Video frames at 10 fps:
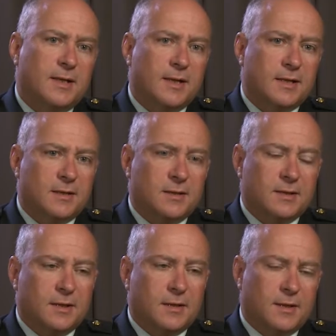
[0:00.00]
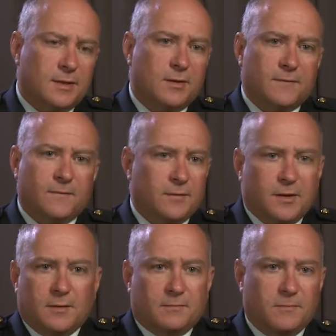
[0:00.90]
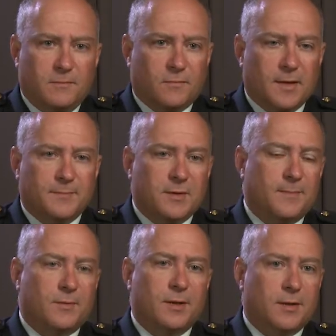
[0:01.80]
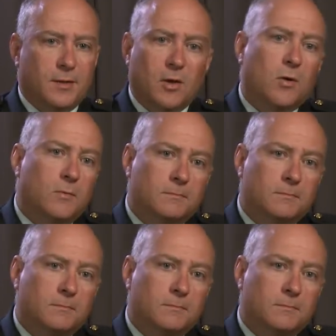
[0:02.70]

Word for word: and they're fully ramped up and ready to go.